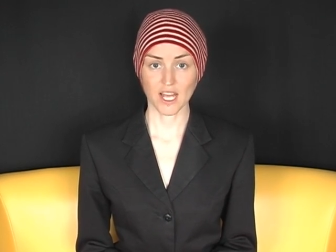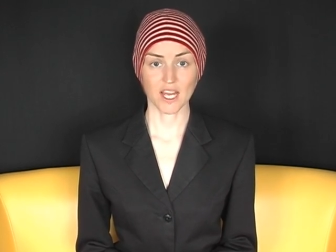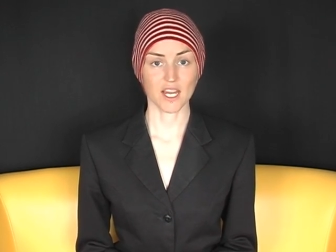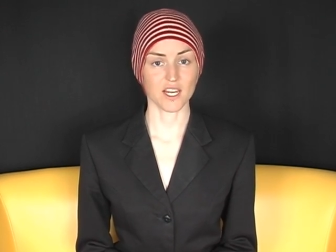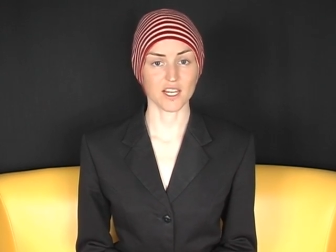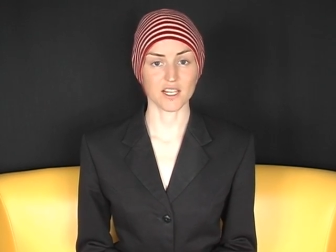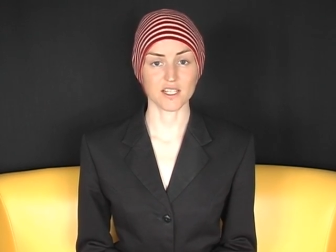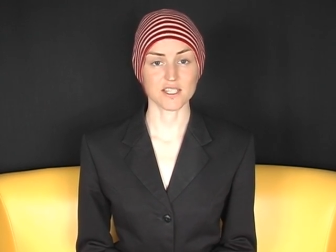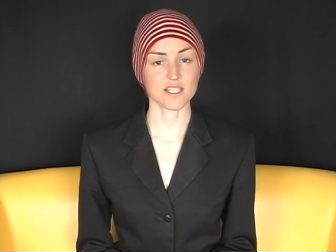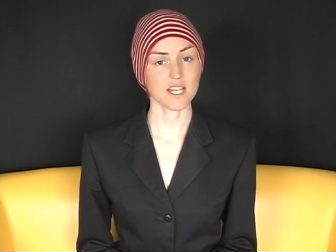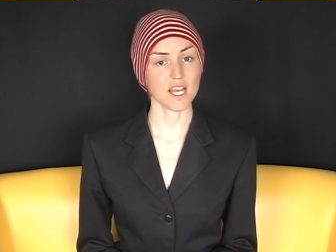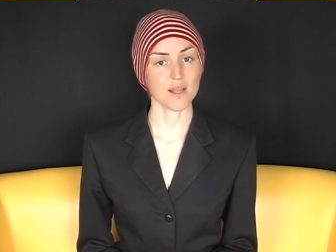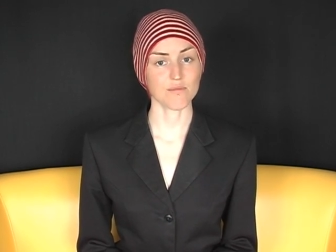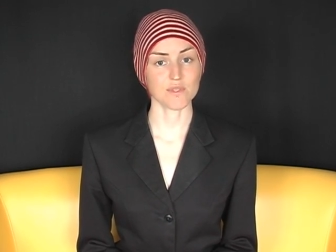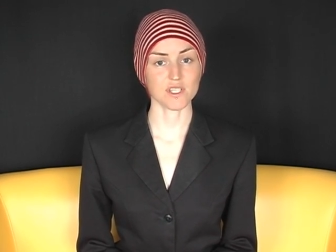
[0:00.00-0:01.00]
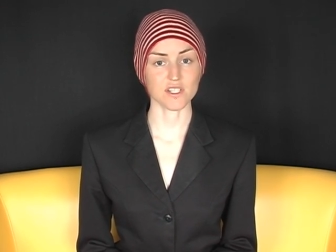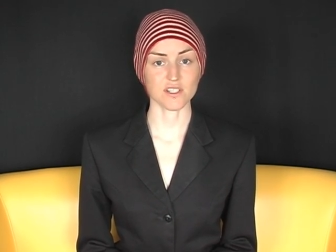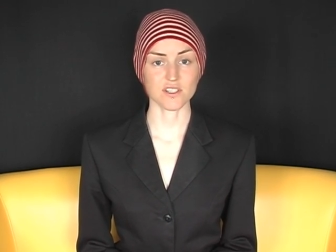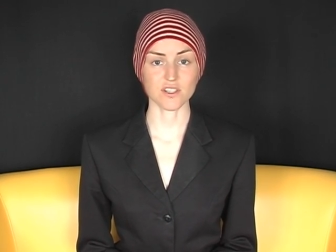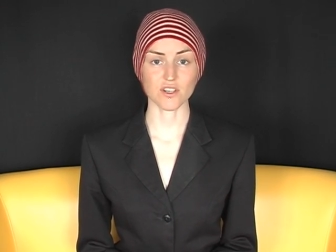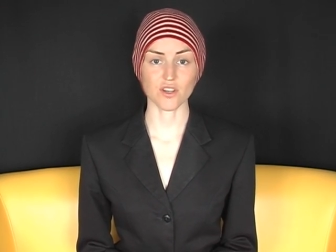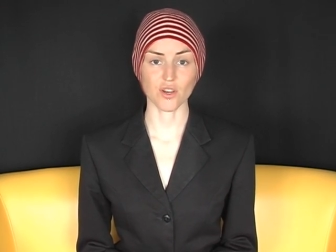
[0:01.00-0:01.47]
in an attempt
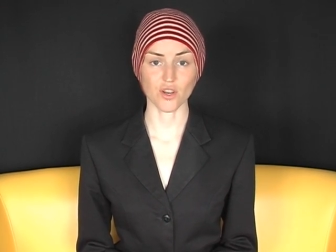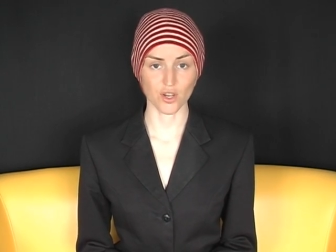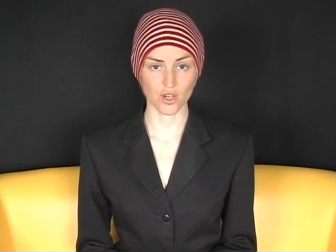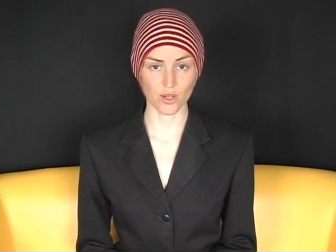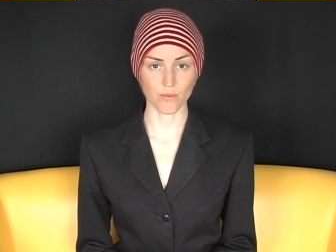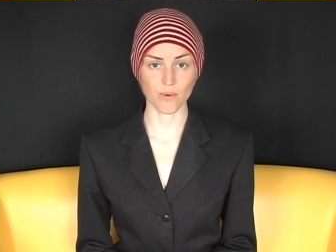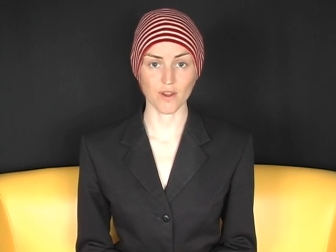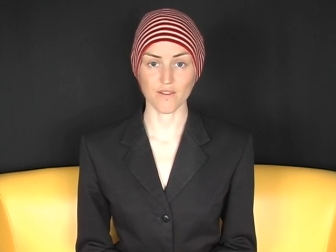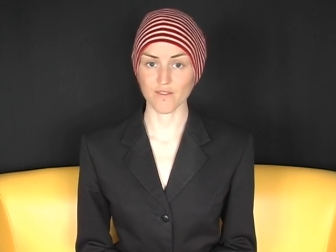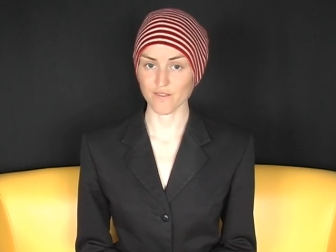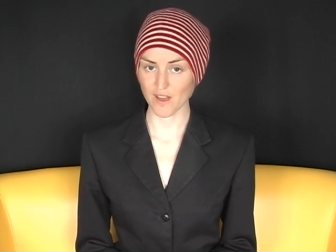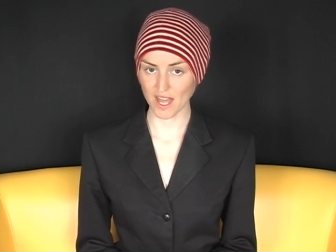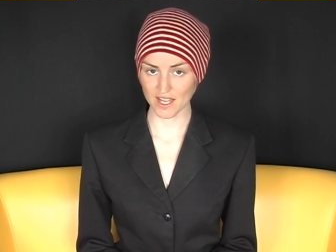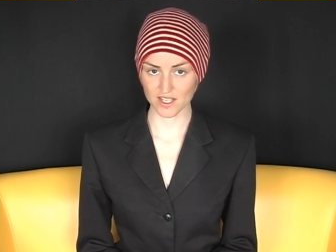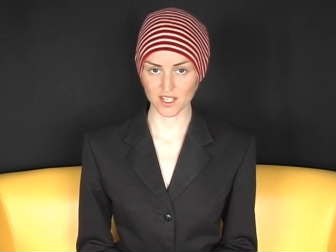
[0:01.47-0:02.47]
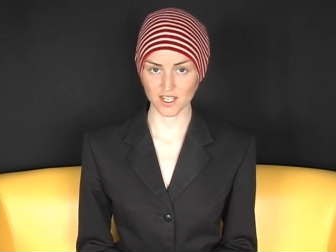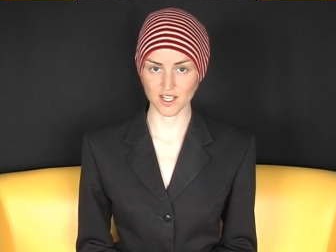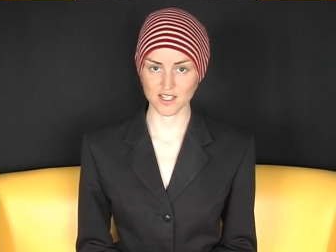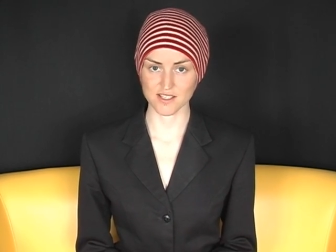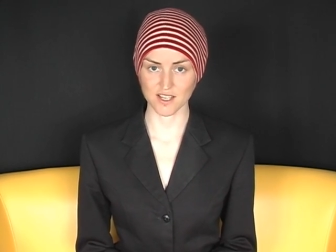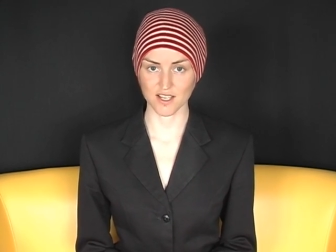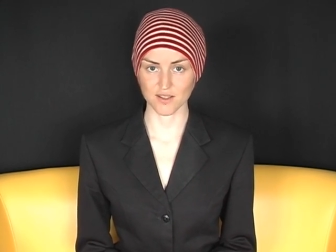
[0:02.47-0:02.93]
to curb
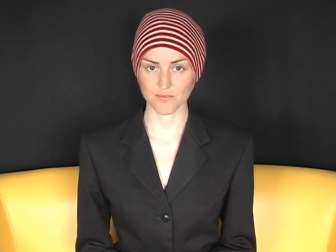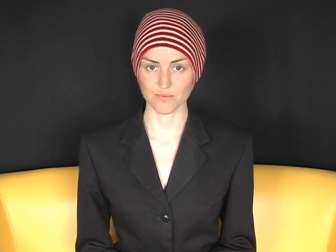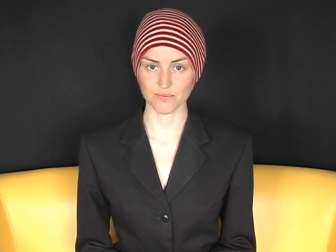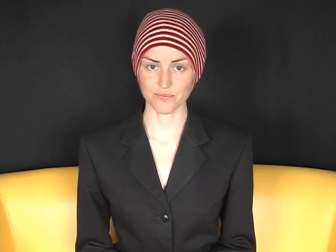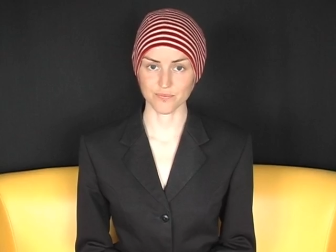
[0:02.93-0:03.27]
vandalism.